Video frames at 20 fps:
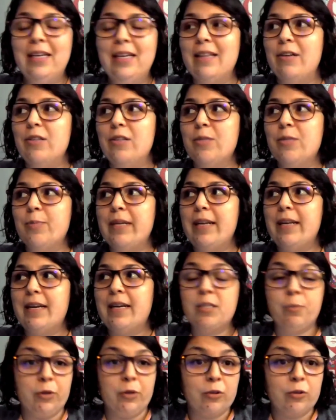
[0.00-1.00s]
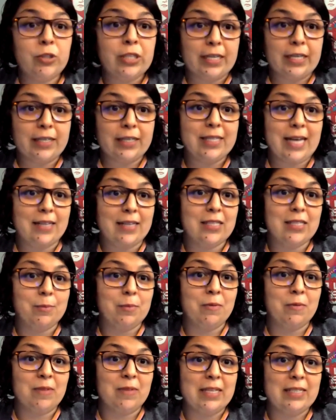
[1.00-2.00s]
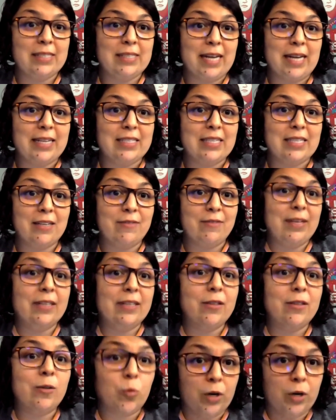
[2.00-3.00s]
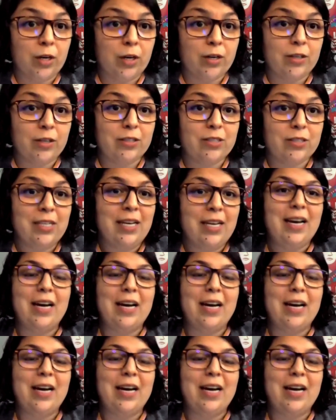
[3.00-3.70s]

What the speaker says: There's been explosions at some of these sites that have killed workers.